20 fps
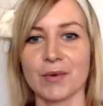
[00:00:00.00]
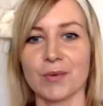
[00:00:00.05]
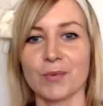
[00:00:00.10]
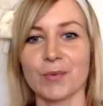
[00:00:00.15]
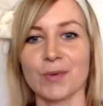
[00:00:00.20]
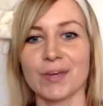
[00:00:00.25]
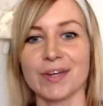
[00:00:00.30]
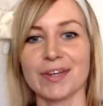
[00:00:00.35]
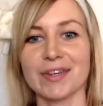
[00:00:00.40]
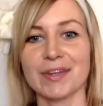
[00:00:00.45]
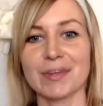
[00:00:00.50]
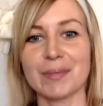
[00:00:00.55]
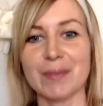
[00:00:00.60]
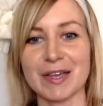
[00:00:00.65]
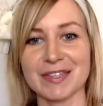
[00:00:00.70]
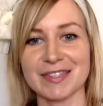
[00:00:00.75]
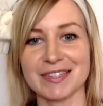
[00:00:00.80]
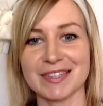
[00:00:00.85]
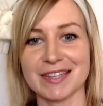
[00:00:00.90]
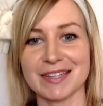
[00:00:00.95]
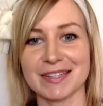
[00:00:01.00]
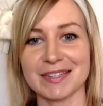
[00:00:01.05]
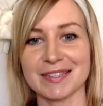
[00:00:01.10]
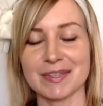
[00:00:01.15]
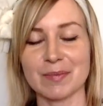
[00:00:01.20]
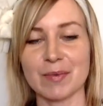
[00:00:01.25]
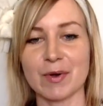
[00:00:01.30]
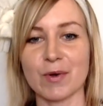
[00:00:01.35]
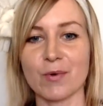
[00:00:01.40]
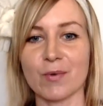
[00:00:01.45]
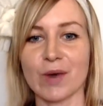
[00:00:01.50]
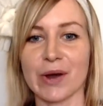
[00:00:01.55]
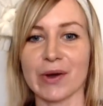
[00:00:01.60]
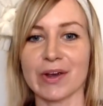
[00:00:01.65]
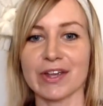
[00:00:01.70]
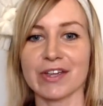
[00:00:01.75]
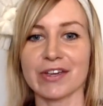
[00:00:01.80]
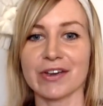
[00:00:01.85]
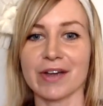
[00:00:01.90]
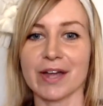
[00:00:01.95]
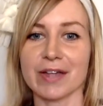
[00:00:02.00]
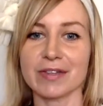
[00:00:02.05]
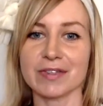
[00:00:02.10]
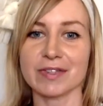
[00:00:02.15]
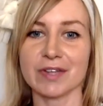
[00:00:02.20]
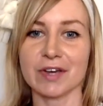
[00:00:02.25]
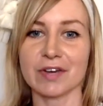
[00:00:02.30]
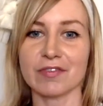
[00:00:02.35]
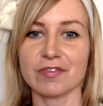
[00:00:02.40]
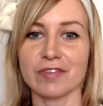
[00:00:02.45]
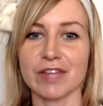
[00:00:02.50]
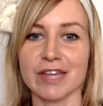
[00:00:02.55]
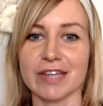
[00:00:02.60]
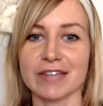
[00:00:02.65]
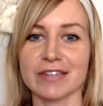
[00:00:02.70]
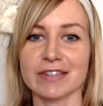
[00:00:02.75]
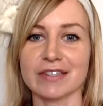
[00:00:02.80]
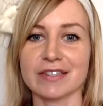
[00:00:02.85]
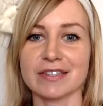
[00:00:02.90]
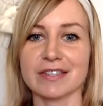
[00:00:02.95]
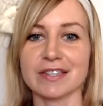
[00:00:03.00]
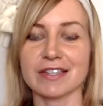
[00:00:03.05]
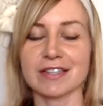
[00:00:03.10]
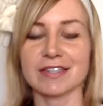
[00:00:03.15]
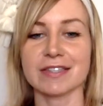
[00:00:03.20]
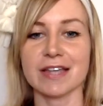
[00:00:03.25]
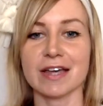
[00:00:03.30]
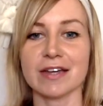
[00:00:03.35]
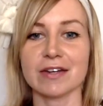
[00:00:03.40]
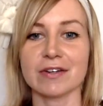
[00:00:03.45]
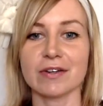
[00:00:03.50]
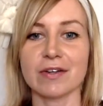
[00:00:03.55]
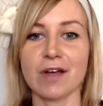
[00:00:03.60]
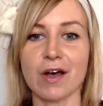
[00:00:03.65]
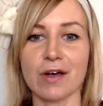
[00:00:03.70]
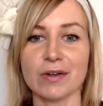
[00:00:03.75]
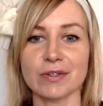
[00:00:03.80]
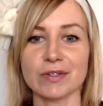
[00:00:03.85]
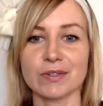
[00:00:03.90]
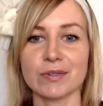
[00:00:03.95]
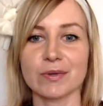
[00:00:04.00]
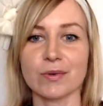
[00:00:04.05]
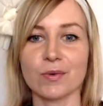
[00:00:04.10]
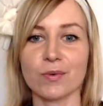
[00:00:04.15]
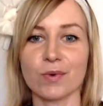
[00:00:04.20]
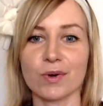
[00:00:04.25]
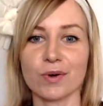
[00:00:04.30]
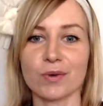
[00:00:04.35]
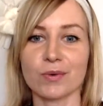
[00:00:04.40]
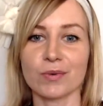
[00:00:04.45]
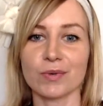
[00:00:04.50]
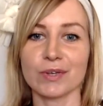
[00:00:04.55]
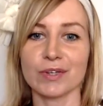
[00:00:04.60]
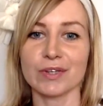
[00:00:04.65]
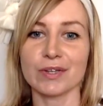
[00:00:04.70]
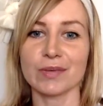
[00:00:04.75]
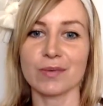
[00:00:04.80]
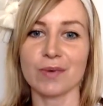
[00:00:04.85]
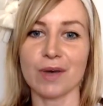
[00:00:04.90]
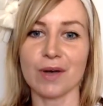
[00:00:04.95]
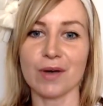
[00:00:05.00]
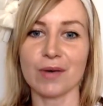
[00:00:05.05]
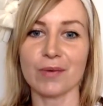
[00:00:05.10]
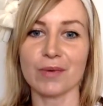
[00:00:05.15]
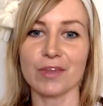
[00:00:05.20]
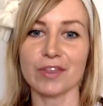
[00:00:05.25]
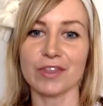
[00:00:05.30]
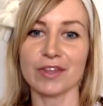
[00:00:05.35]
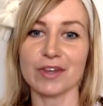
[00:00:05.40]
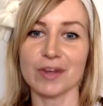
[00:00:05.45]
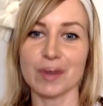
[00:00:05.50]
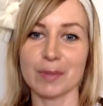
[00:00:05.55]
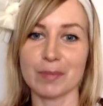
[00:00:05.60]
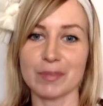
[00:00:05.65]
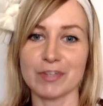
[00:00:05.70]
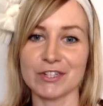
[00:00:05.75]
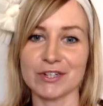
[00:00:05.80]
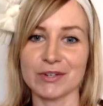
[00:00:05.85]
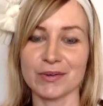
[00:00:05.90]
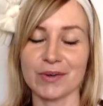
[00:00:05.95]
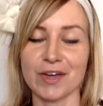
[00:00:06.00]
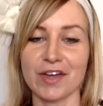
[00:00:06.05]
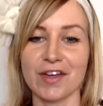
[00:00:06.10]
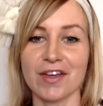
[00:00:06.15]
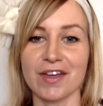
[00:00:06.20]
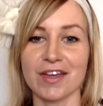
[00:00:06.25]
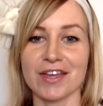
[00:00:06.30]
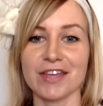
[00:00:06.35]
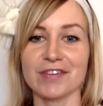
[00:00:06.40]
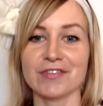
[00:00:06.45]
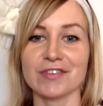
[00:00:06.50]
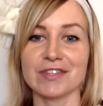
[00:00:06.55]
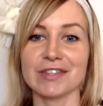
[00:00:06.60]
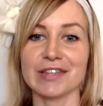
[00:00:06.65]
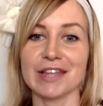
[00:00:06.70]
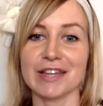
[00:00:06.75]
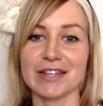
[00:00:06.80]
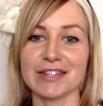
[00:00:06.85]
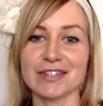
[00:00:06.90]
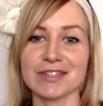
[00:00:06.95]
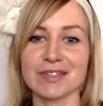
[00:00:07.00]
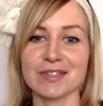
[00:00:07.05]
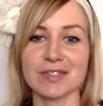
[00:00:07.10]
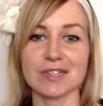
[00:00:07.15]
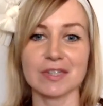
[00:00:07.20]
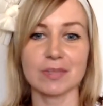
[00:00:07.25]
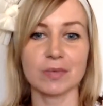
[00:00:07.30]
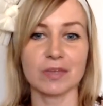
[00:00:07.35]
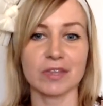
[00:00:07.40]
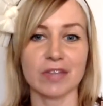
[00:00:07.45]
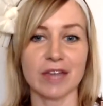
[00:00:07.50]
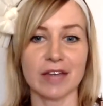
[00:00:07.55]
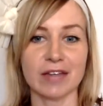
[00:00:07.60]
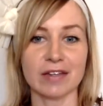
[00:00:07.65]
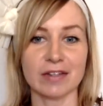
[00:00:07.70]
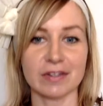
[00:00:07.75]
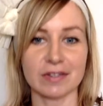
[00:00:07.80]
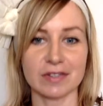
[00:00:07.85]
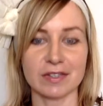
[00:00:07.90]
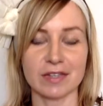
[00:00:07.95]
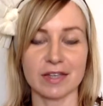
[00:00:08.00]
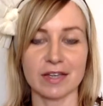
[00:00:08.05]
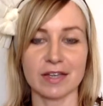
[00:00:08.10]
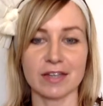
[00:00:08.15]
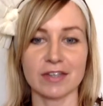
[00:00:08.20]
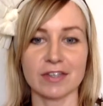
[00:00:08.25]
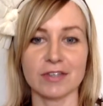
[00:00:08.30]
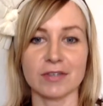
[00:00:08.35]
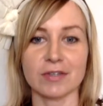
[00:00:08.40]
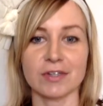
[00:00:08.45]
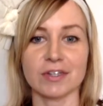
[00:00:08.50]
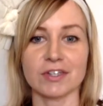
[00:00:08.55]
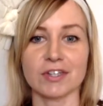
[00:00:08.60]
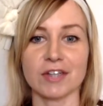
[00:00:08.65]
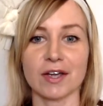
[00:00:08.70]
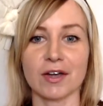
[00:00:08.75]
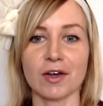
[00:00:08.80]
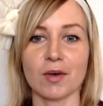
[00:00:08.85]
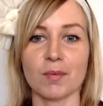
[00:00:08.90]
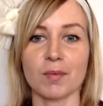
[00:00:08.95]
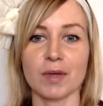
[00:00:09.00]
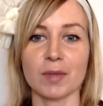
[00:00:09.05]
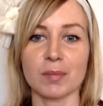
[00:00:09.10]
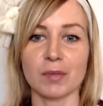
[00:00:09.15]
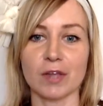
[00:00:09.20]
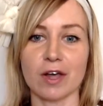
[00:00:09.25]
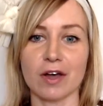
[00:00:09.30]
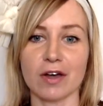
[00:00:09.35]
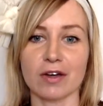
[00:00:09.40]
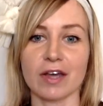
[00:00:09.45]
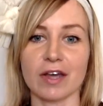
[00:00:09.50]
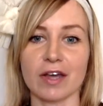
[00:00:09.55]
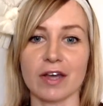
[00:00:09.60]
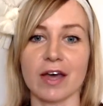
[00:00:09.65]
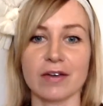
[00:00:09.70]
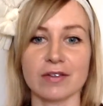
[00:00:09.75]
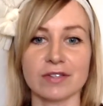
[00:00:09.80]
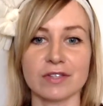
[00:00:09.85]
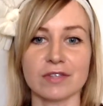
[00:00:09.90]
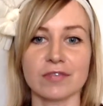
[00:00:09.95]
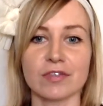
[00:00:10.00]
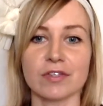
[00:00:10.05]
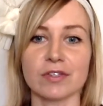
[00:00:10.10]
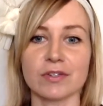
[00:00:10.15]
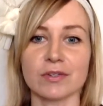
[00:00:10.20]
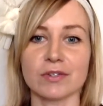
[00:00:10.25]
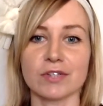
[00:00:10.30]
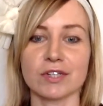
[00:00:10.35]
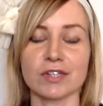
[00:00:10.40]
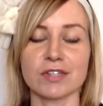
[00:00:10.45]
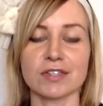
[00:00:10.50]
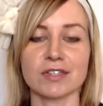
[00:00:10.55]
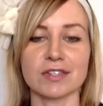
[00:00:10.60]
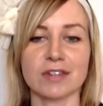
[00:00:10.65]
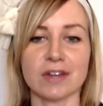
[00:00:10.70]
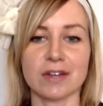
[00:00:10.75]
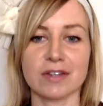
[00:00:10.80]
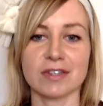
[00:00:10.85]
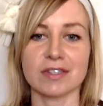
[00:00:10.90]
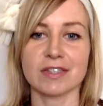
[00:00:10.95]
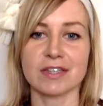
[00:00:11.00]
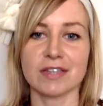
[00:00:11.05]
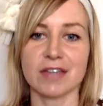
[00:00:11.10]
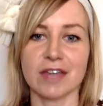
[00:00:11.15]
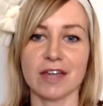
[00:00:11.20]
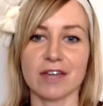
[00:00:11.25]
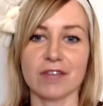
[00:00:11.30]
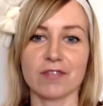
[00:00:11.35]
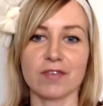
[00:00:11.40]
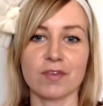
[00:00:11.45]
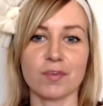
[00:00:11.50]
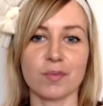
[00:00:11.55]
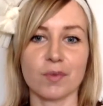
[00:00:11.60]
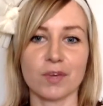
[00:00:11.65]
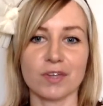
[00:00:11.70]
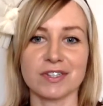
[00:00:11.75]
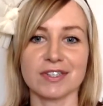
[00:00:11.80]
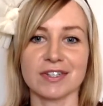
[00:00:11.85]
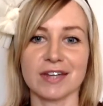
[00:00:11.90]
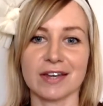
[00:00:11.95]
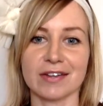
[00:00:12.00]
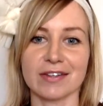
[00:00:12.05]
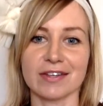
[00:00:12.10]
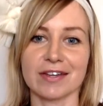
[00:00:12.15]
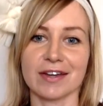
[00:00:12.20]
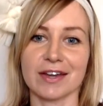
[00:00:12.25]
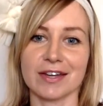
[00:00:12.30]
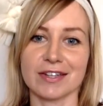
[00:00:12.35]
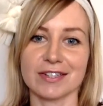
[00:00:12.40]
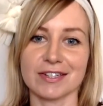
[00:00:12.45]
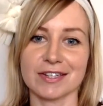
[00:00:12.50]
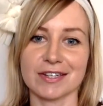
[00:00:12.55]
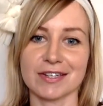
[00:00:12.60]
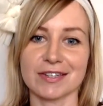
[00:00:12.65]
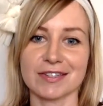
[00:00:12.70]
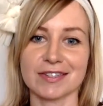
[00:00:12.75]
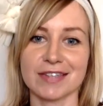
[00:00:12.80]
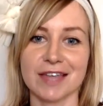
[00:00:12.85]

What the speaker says: One of the best things about wearing your headscarf like this is that it'll also work really well with an updo. If you'd like to see what that looks like, you can check out my blog, houseofillusions.ca, for more styling ideas.